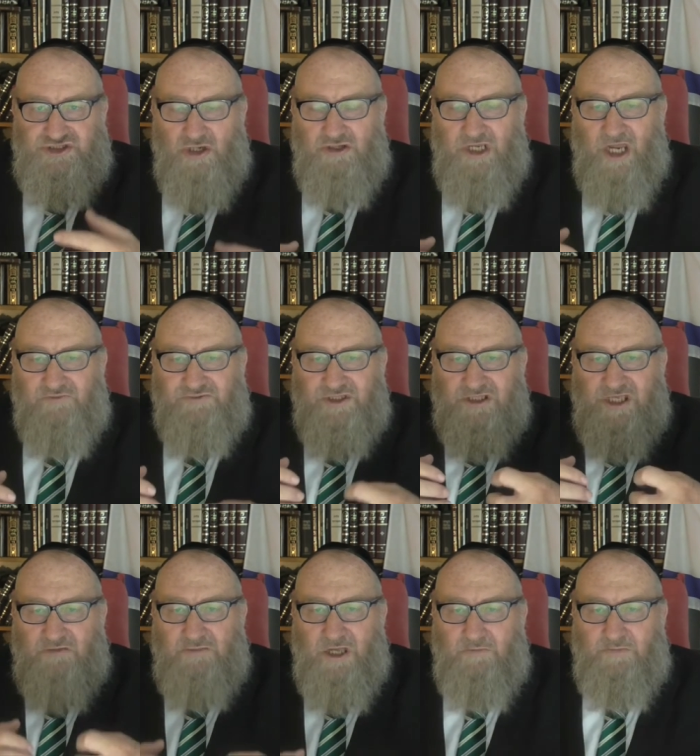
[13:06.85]
don't have to
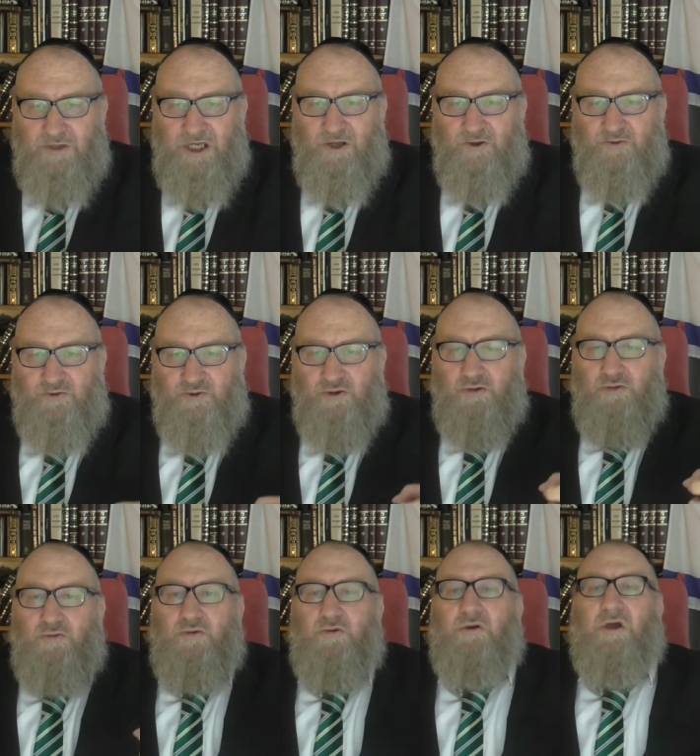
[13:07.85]
come about
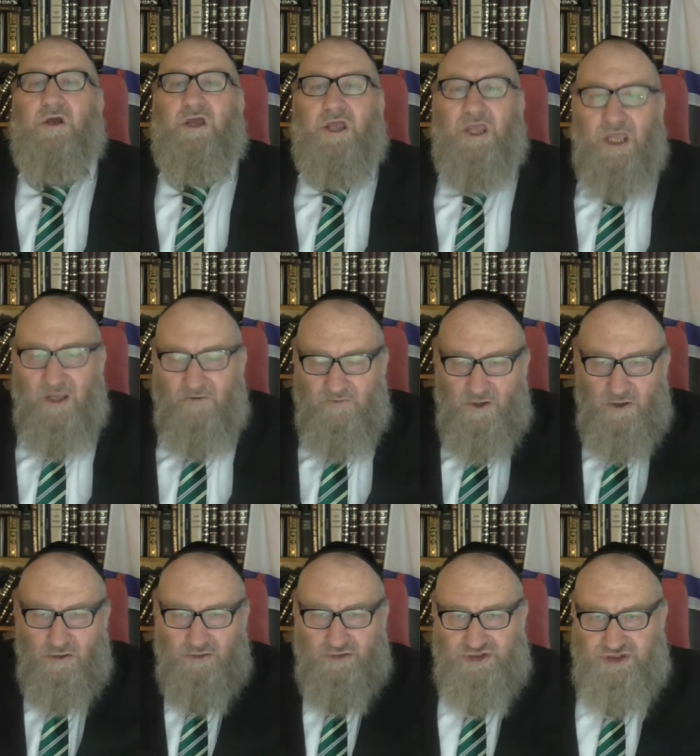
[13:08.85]
through
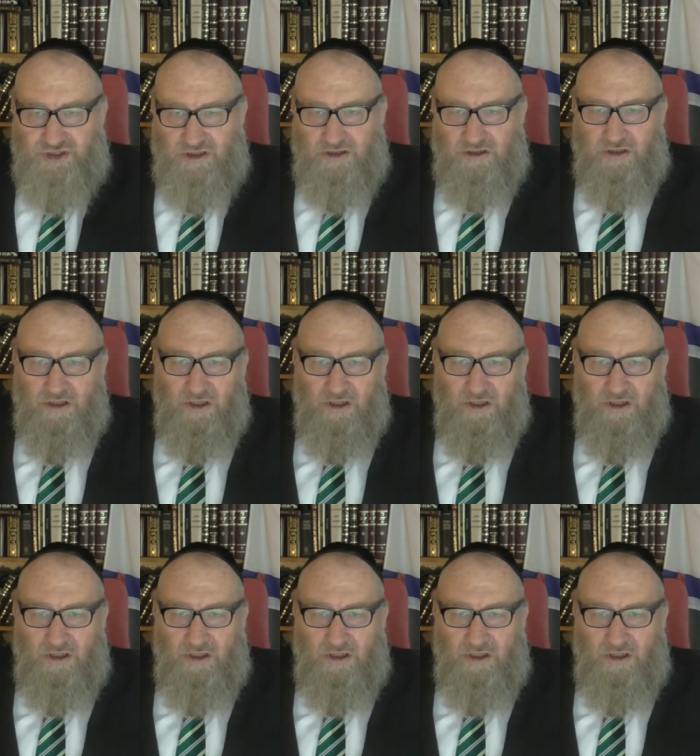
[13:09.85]
evolution,